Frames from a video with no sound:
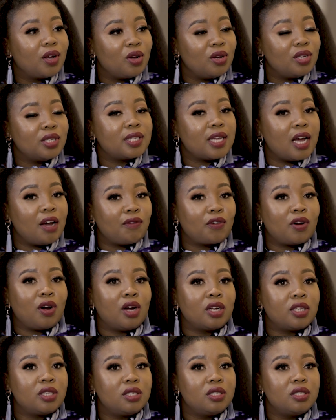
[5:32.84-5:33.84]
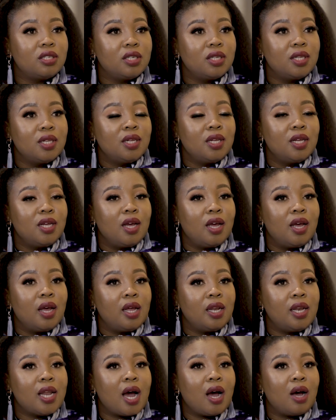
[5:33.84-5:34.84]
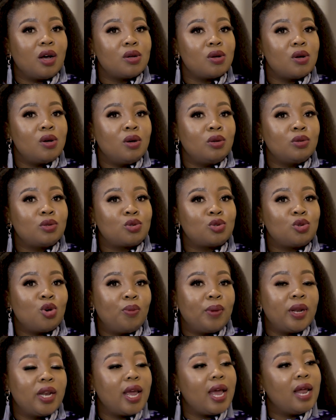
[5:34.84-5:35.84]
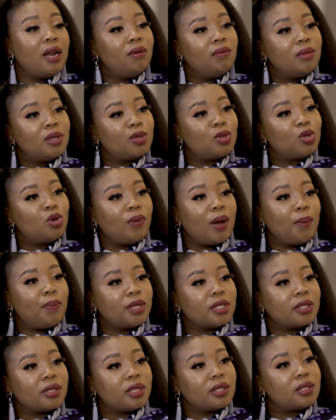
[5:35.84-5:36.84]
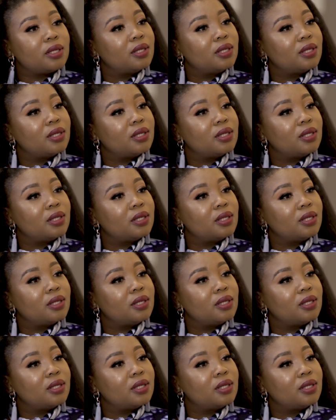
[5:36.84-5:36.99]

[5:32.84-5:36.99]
Because I've got now so many elements to my business.